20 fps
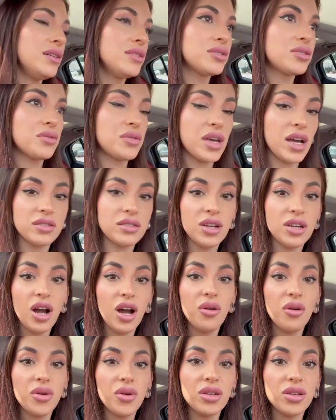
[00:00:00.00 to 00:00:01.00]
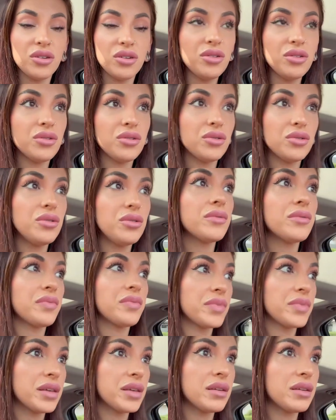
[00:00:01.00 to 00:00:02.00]
So that's how we knew
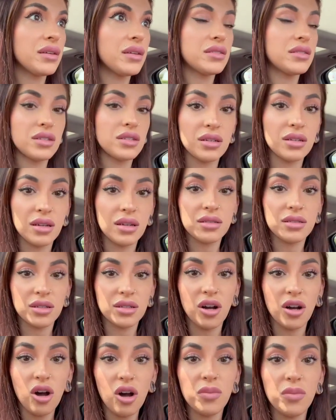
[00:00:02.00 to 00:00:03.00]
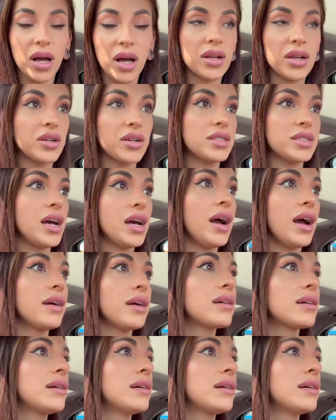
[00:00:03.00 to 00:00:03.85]
it's a it's a gallbladder attack.